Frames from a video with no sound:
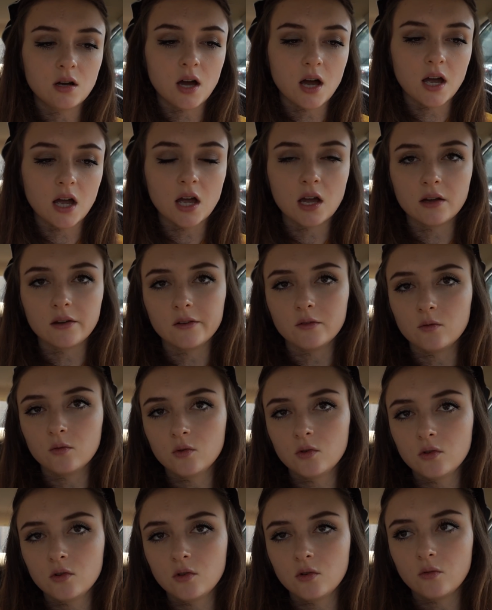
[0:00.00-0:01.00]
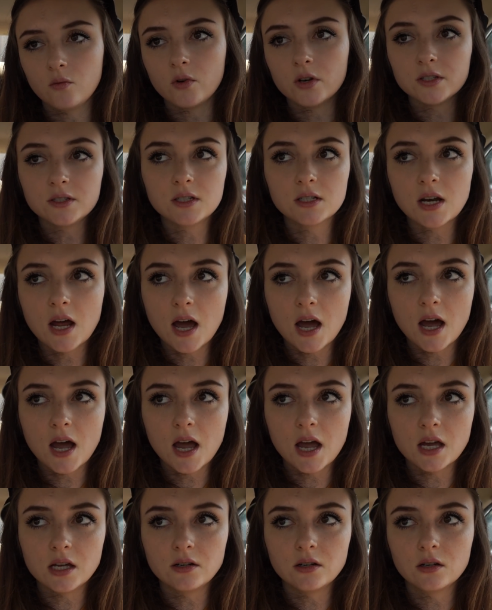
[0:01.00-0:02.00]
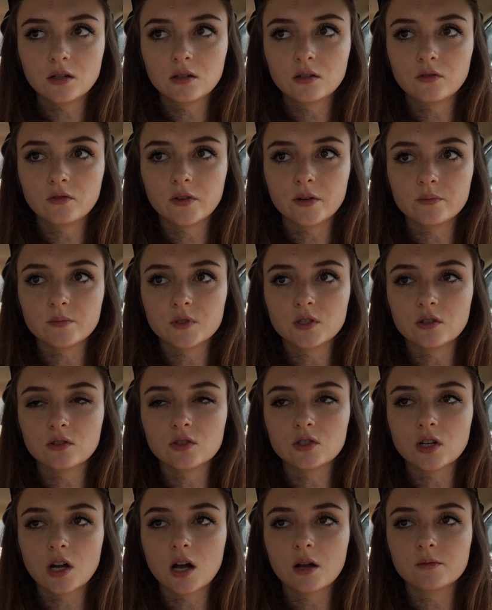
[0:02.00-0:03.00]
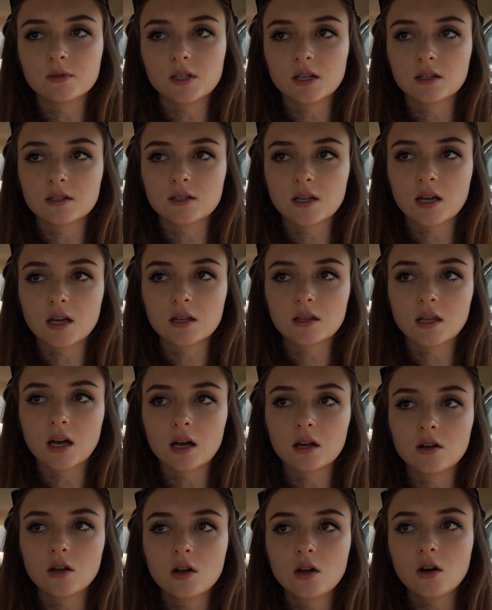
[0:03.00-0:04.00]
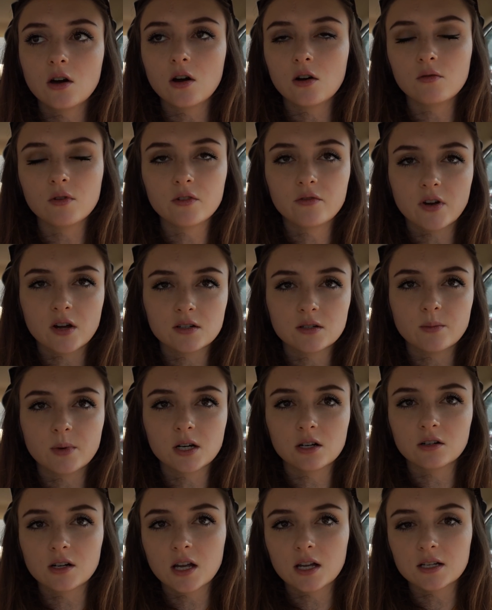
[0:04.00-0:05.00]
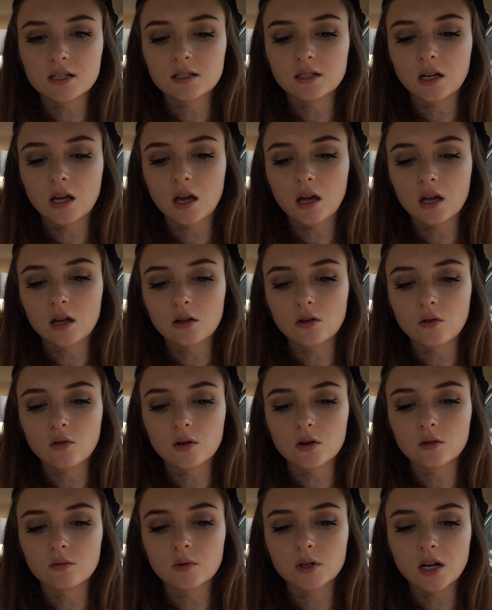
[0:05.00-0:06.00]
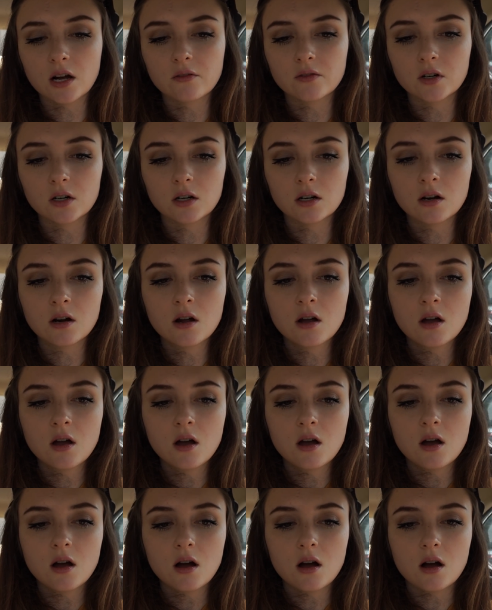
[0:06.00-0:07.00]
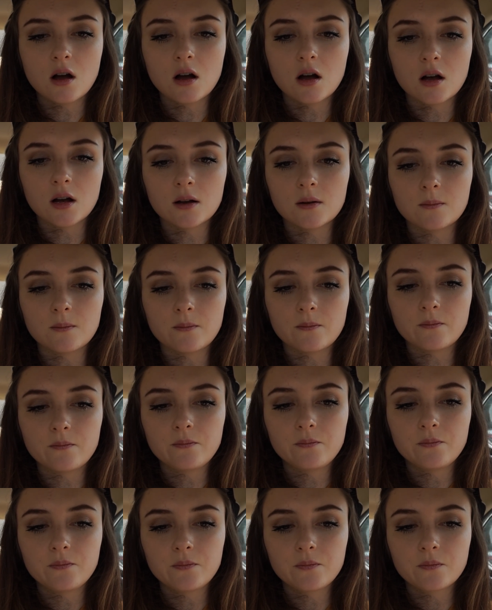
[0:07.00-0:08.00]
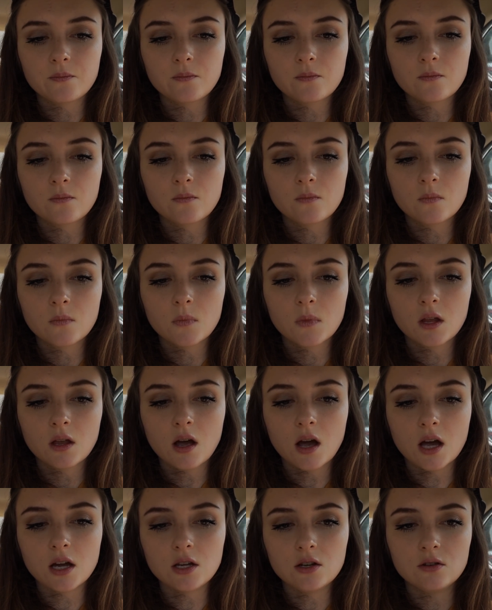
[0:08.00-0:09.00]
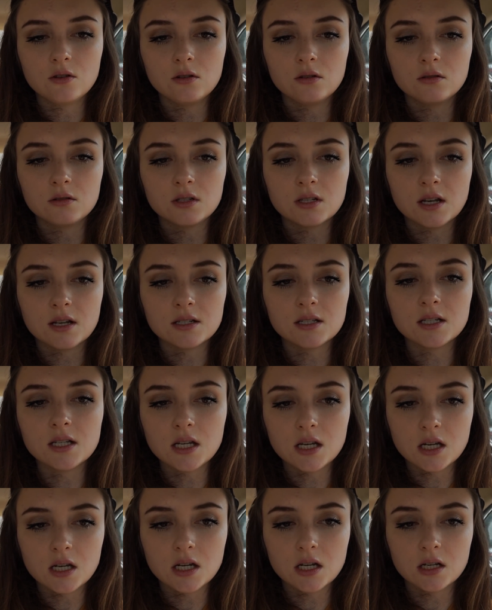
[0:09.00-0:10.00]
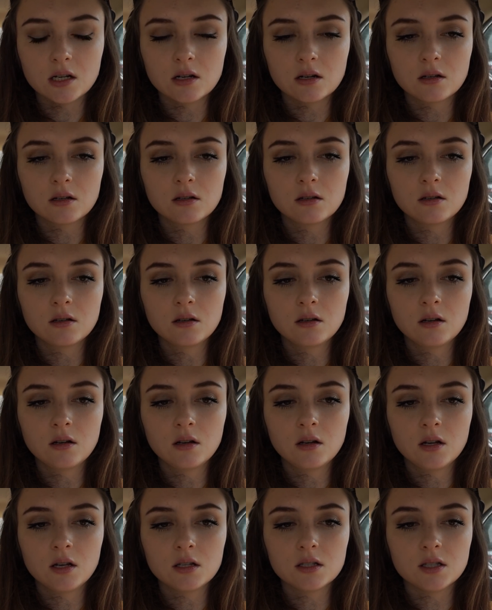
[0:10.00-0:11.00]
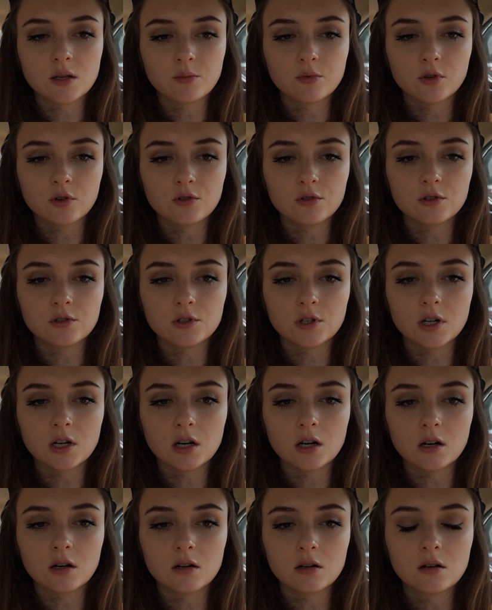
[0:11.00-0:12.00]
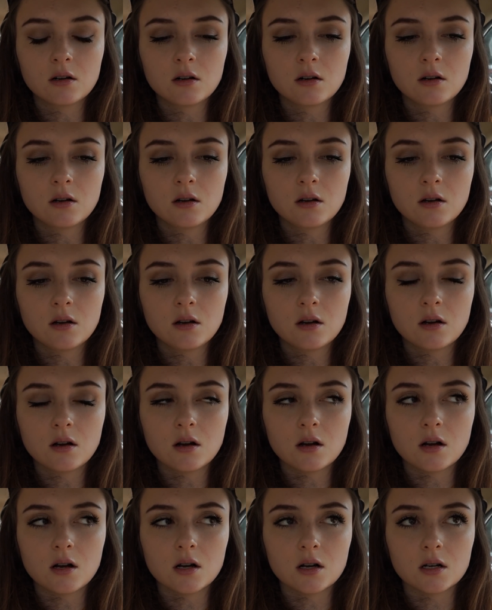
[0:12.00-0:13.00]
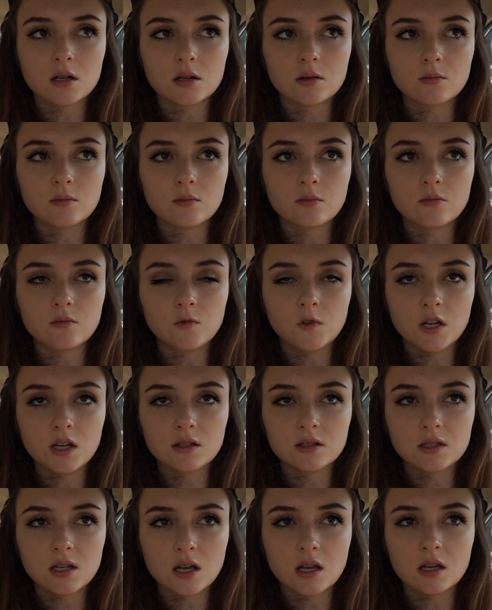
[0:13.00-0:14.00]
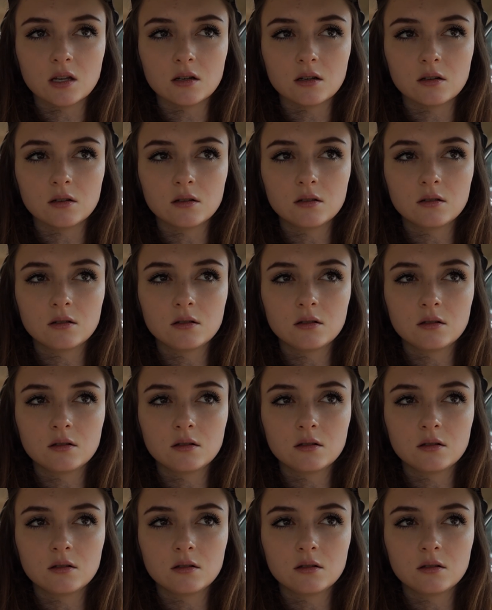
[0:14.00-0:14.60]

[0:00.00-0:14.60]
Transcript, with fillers: I was denied from certain jobs, like saying that, oh, we found a better candidate or whatever. Um, I used Indeed, ZipRecruiter, um, LinkedIn.